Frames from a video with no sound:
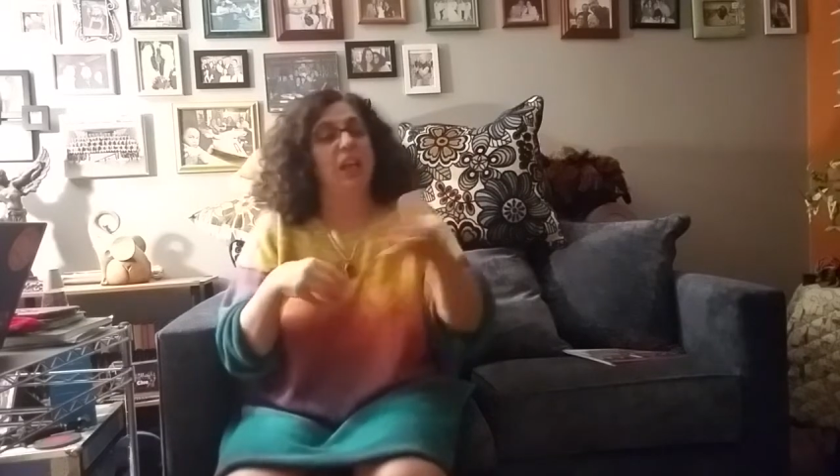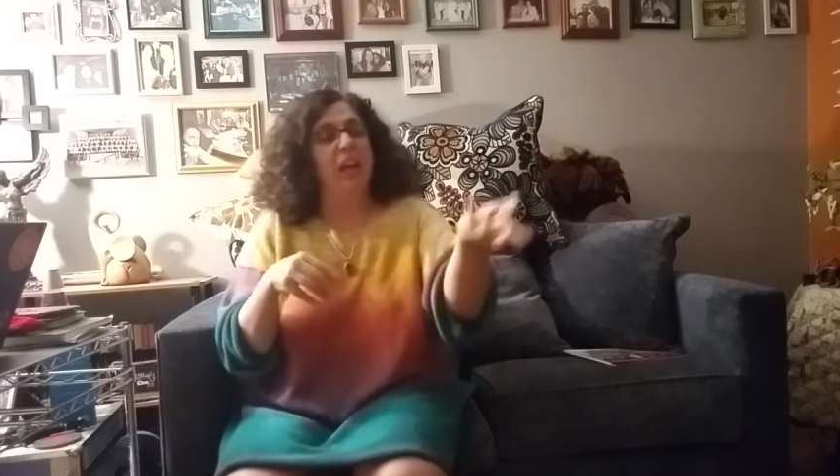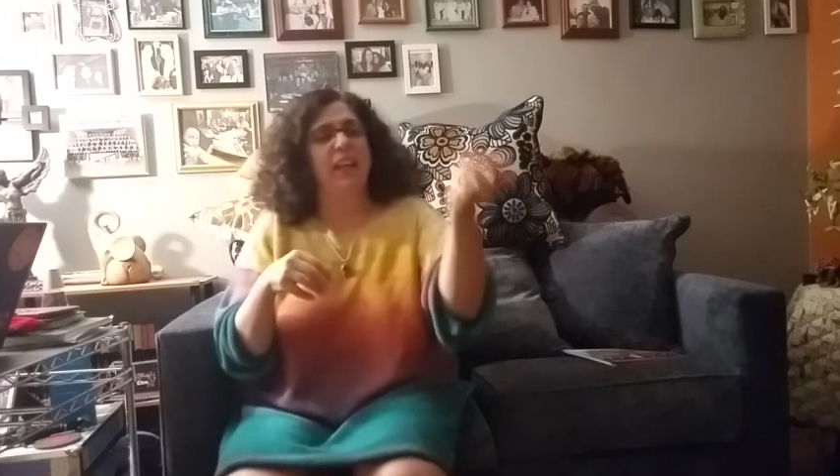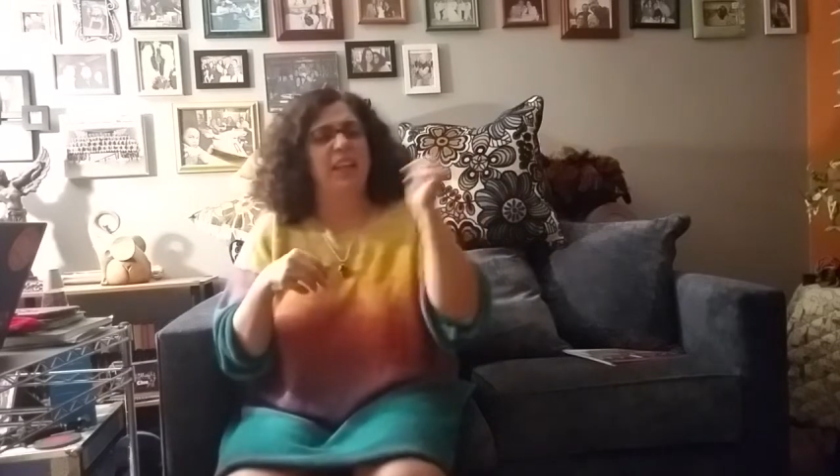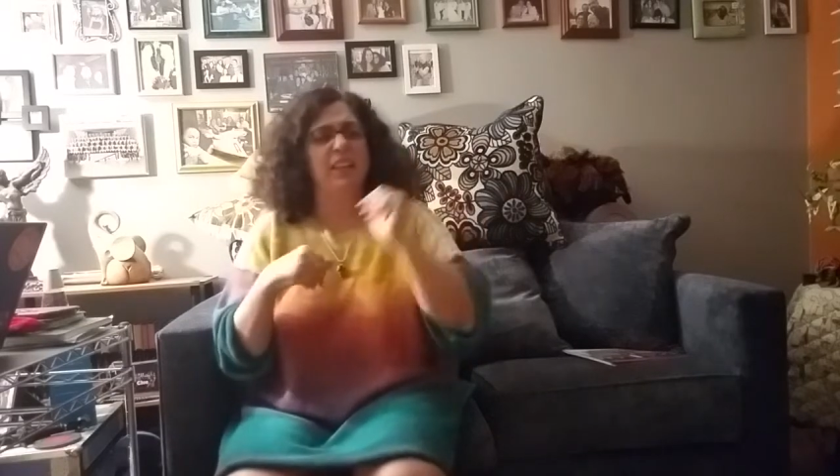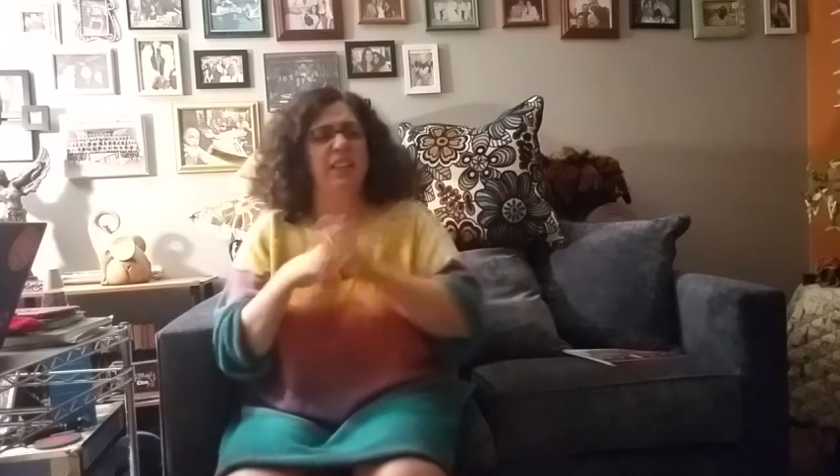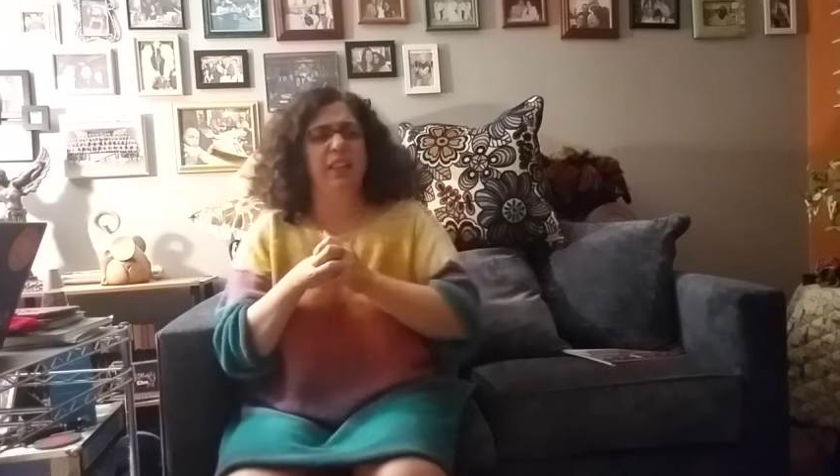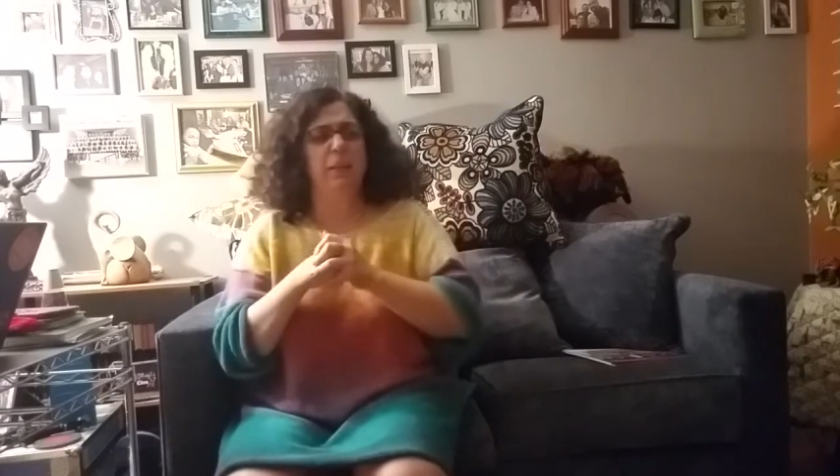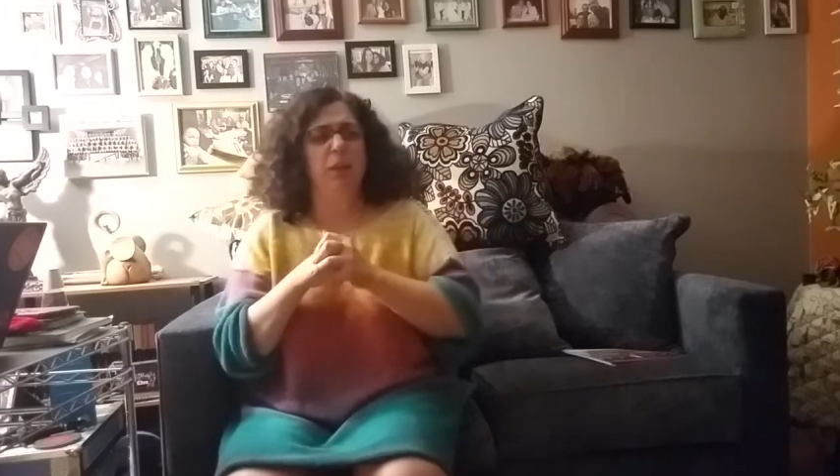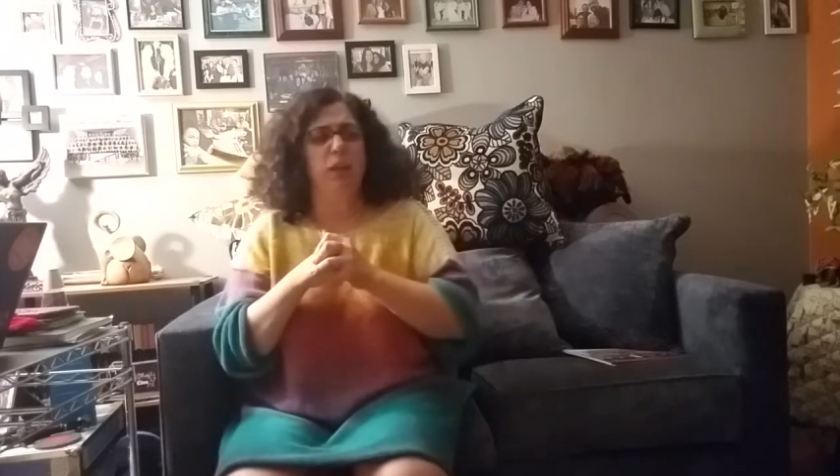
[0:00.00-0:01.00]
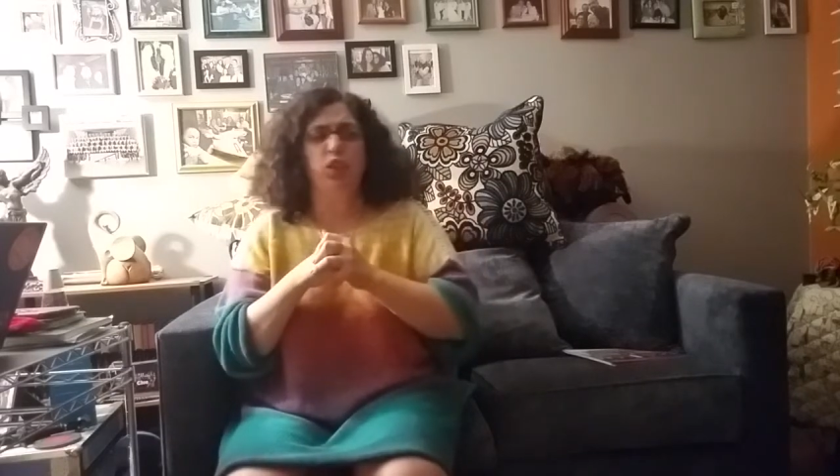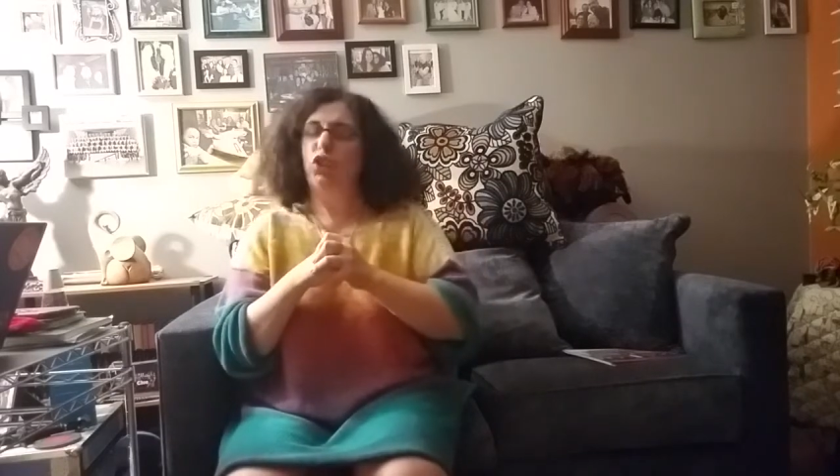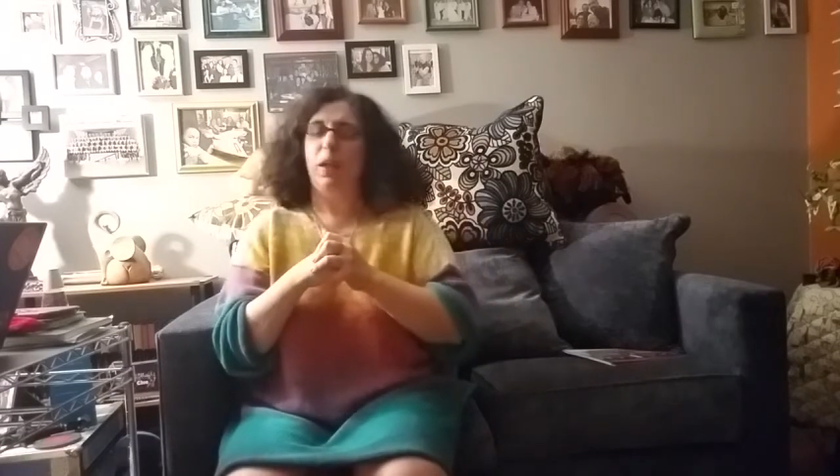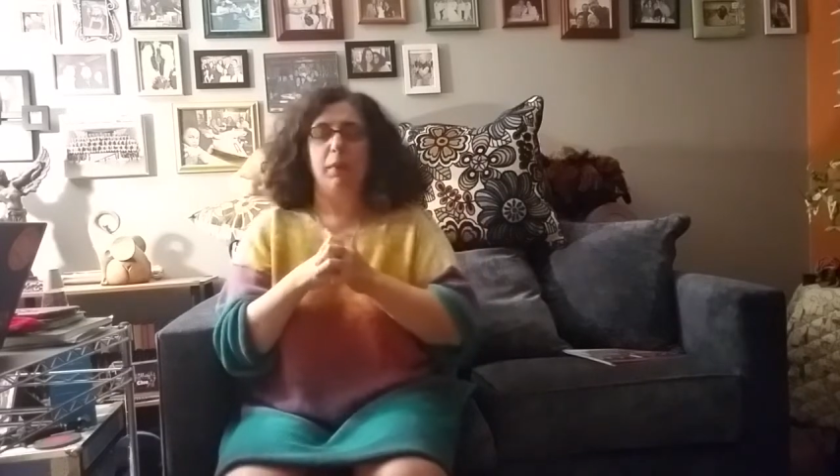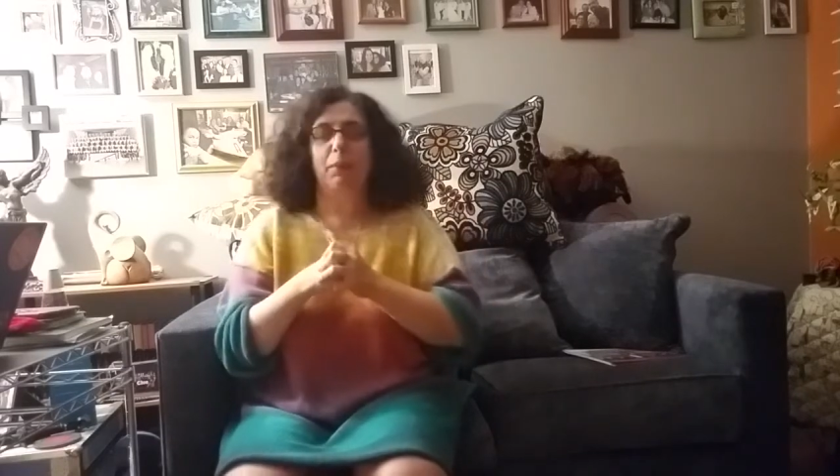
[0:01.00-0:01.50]
and asking them to
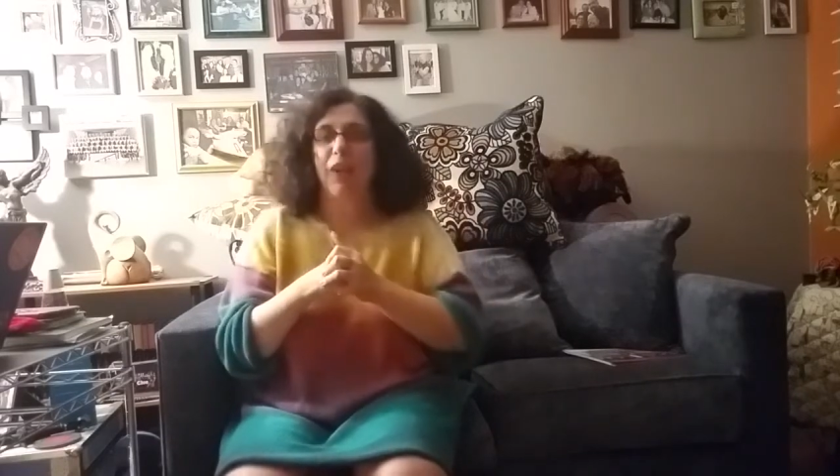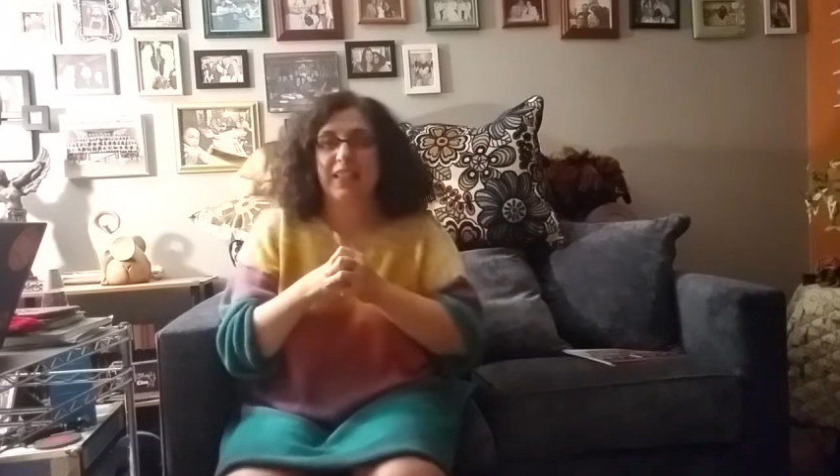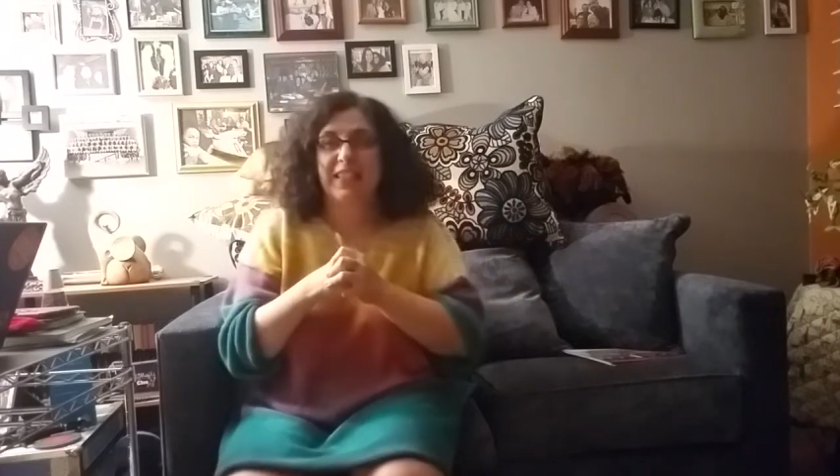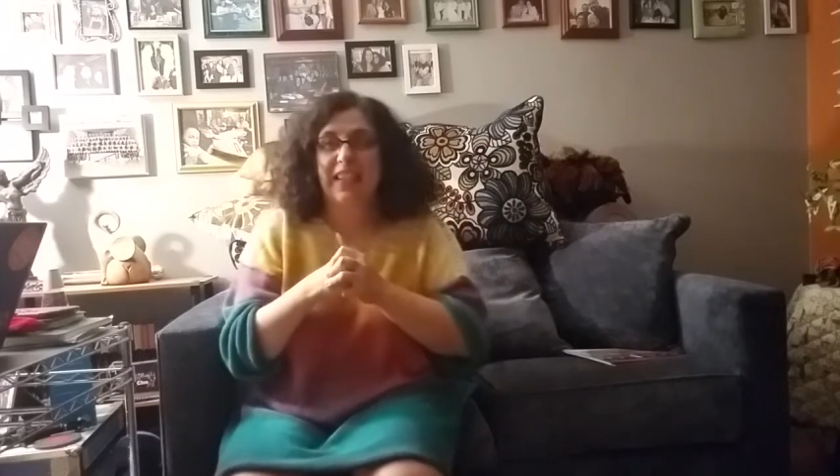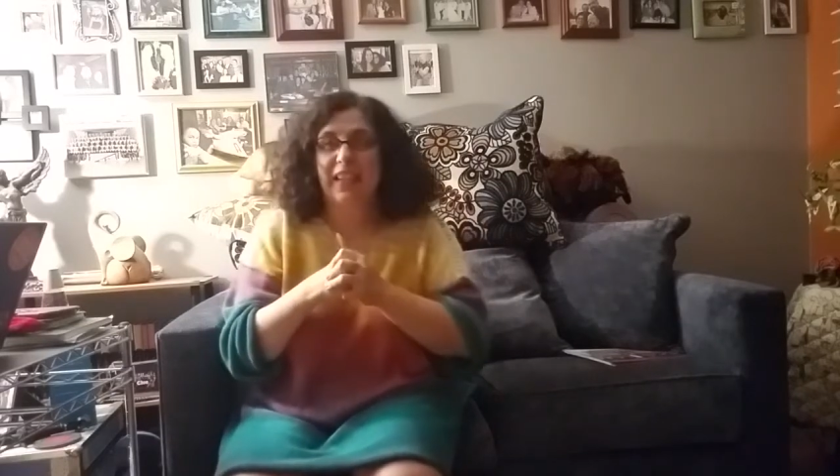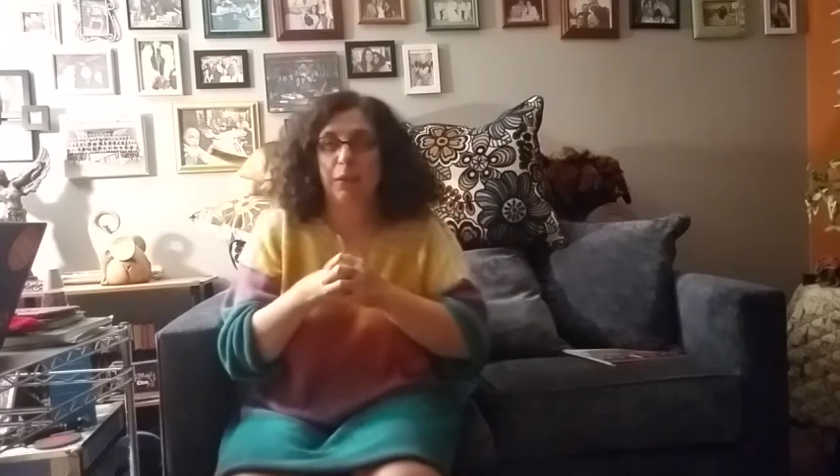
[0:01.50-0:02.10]
check my prostate,